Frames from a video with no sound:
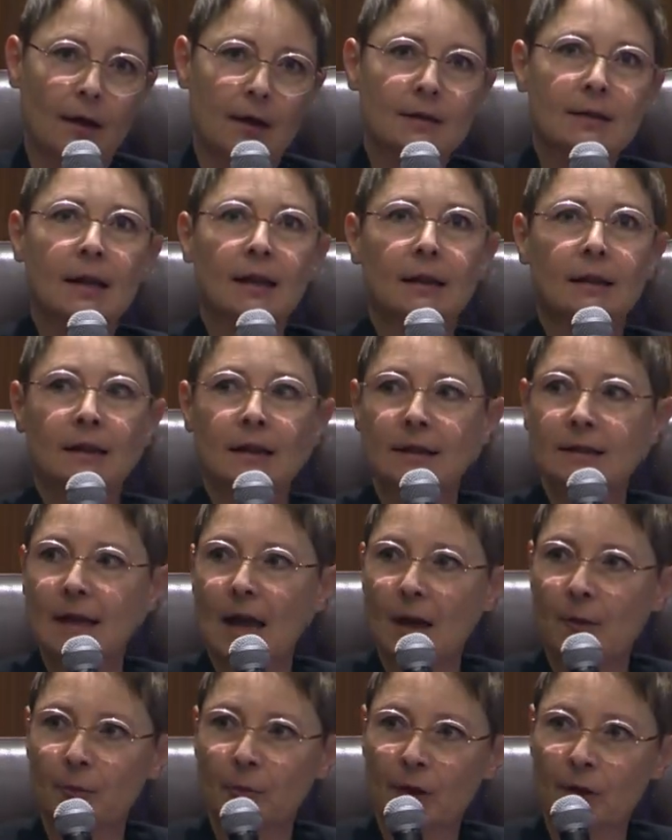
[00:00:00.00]
A second
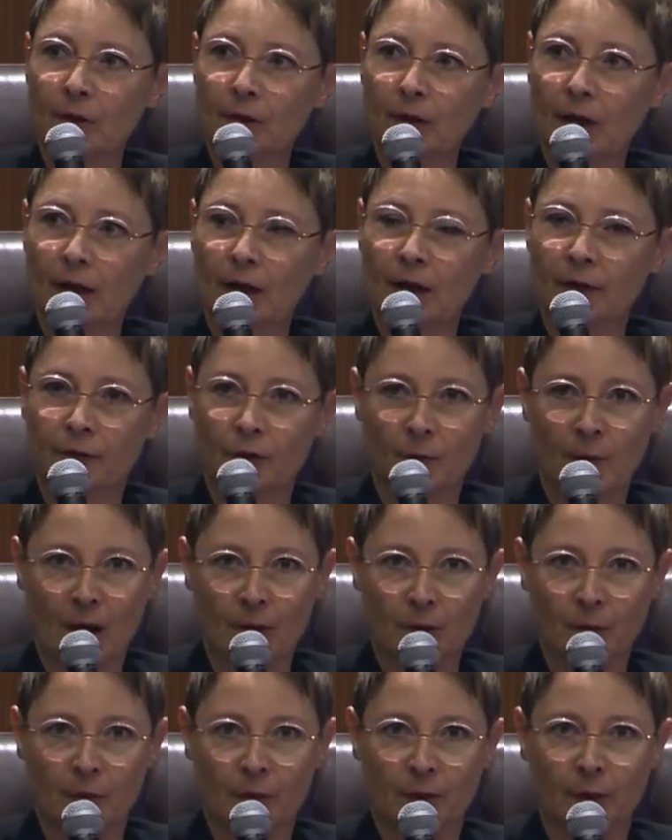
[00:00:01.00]
example from
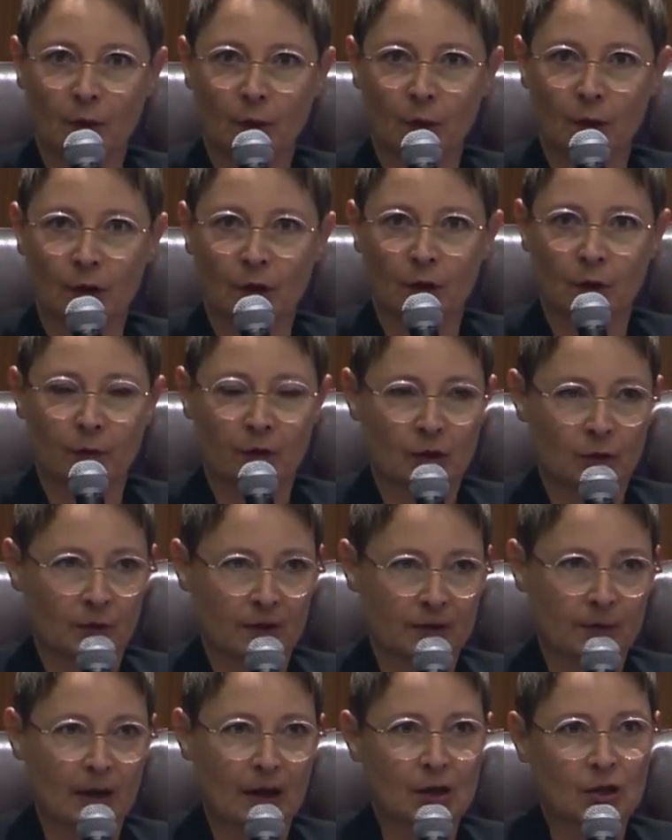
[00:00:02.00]
our portfolio, which
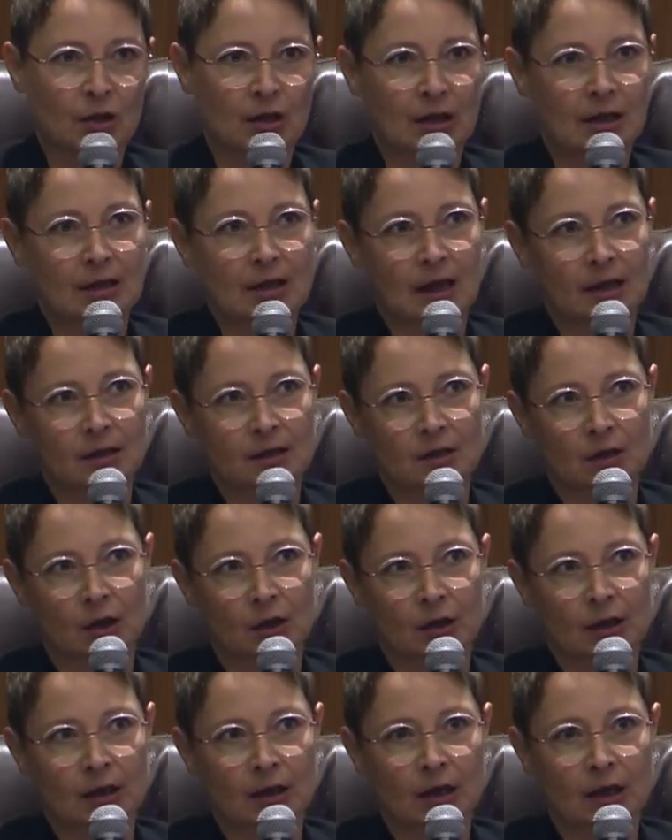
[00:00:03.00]
was mentioned in that
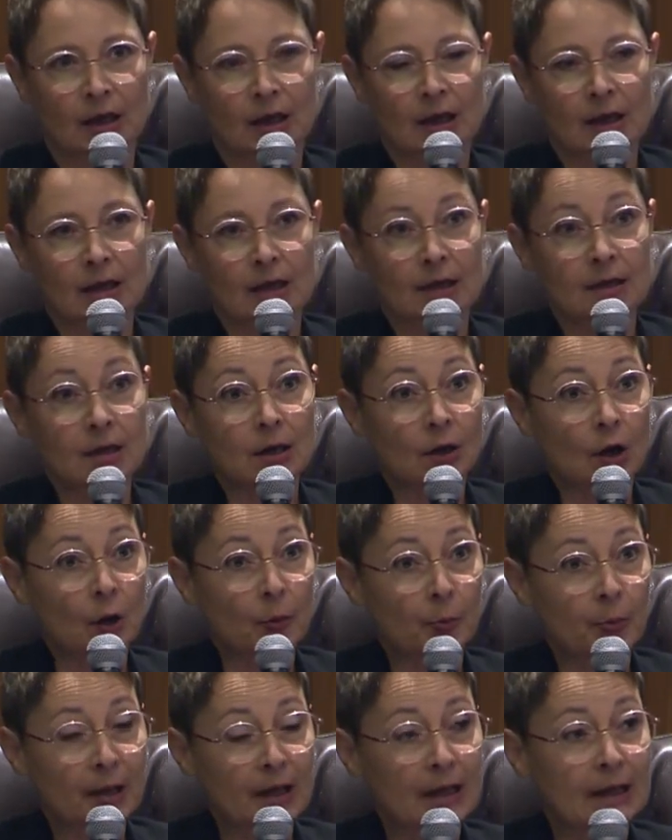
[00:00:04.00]
study, is a
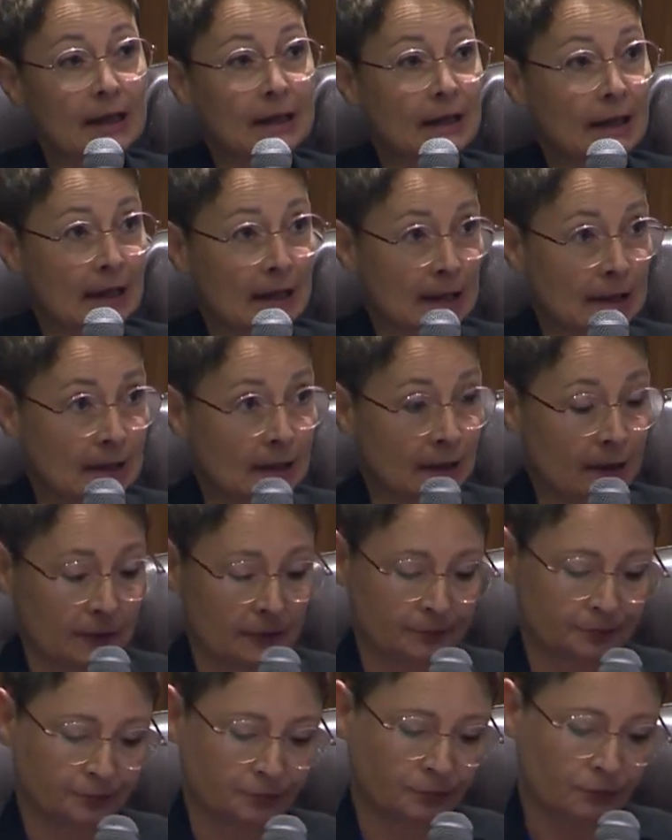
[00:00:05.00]
company in India.
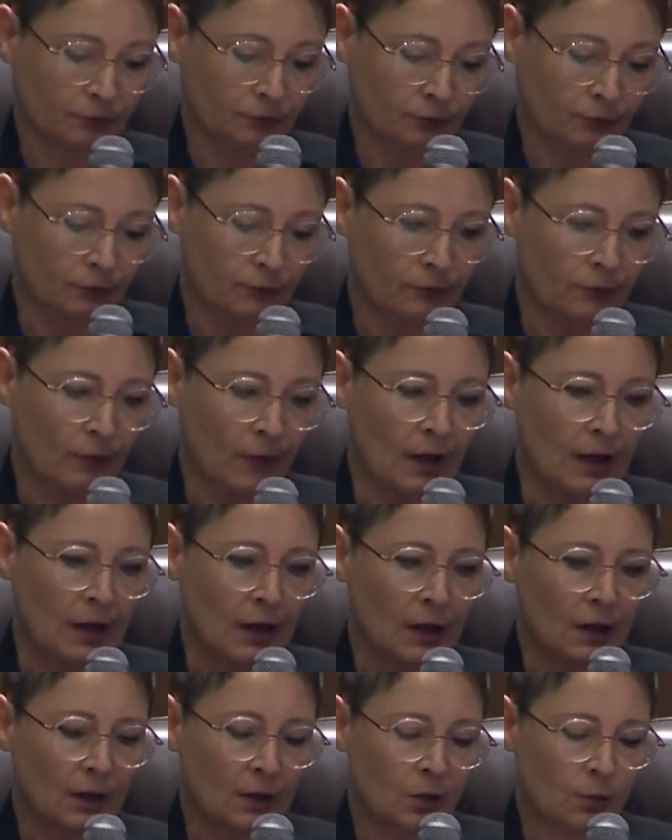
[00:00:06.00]

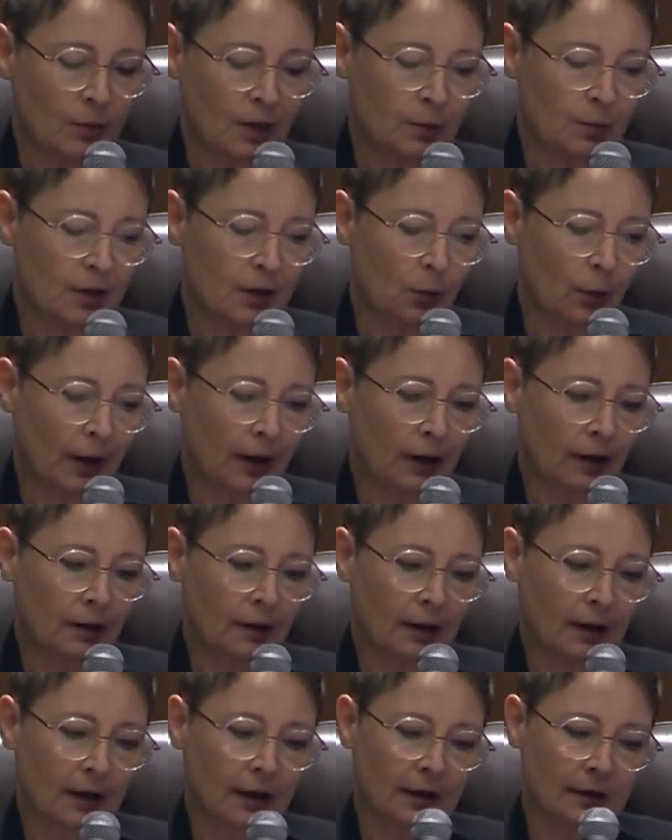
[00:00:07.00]
You may be aware
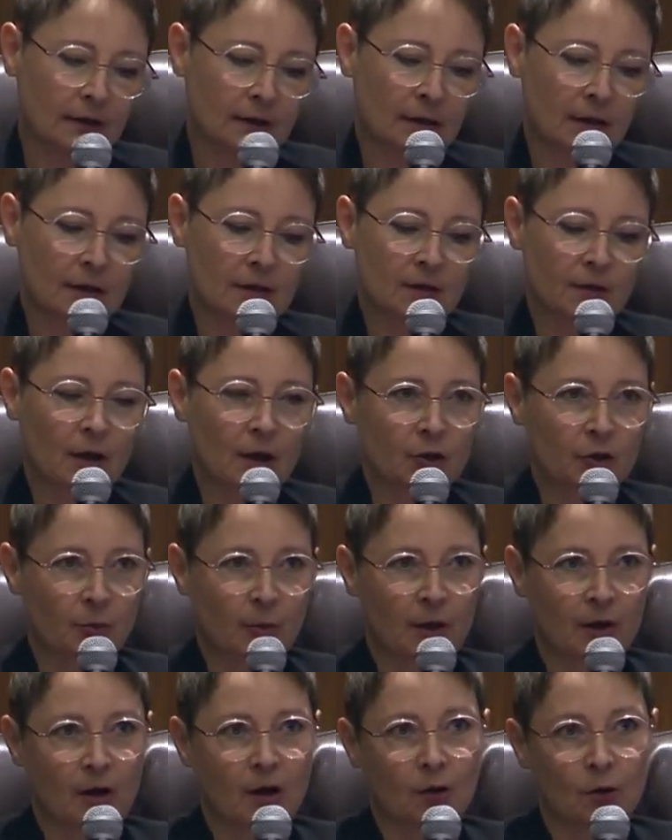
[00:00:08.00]
that the Swachh
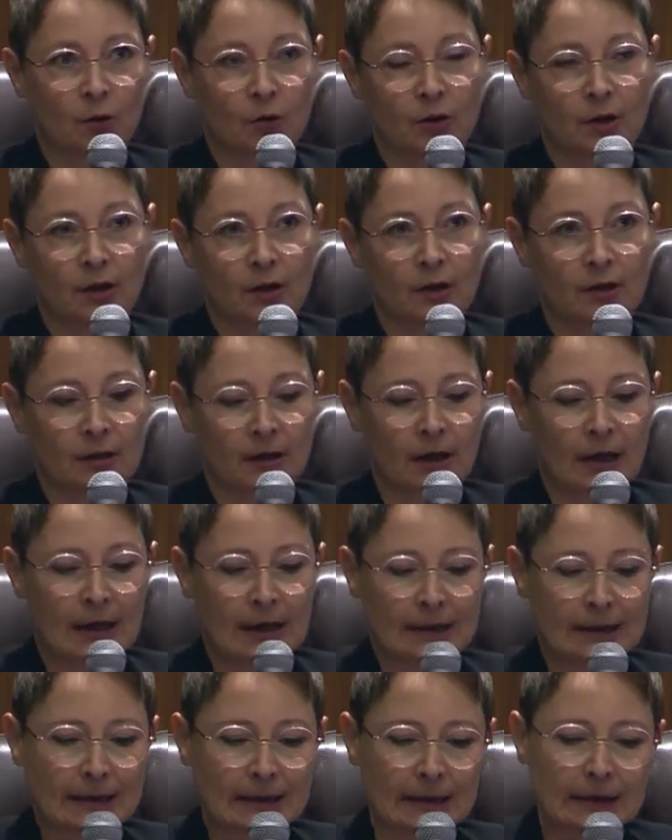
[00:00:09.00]
Bharat, or
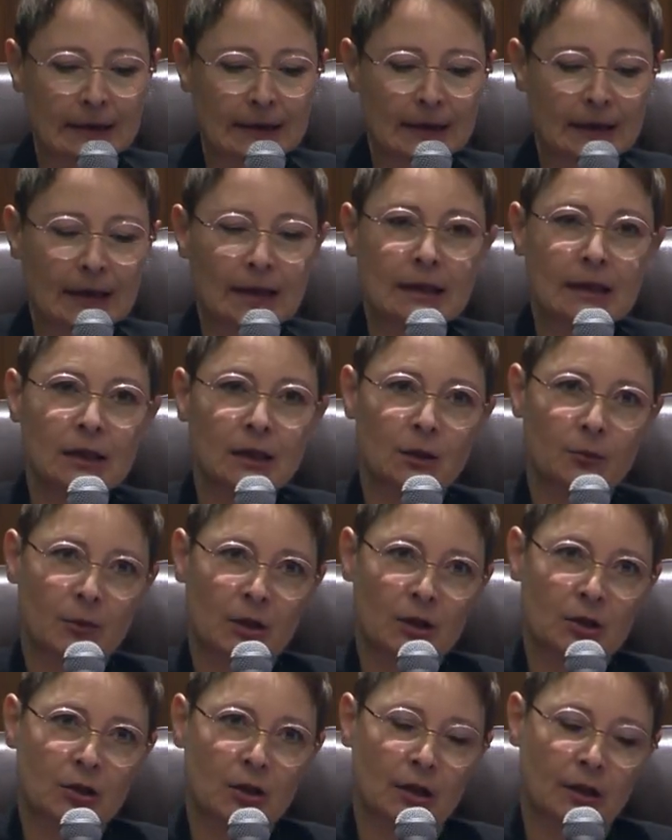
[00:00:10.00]
the Clean India
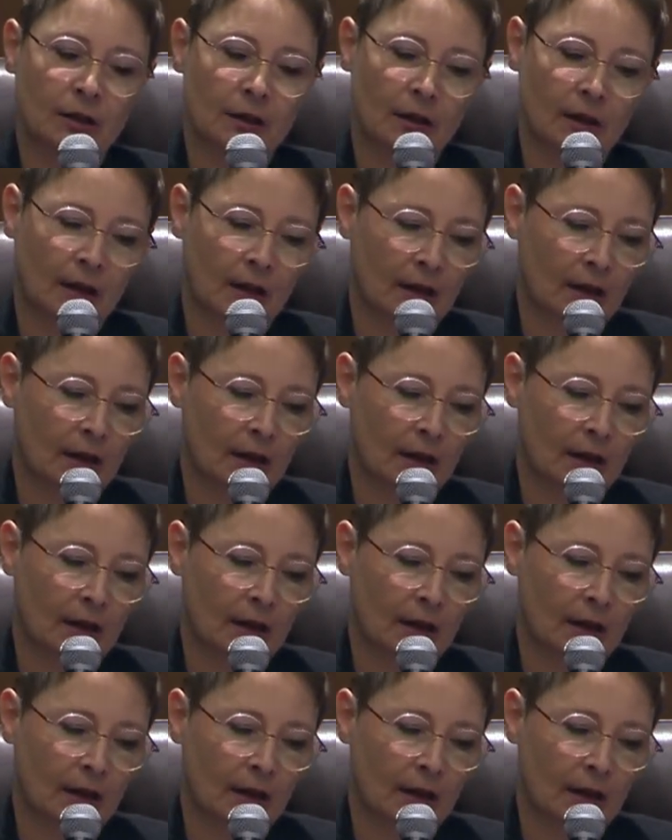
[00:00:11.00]
Mission,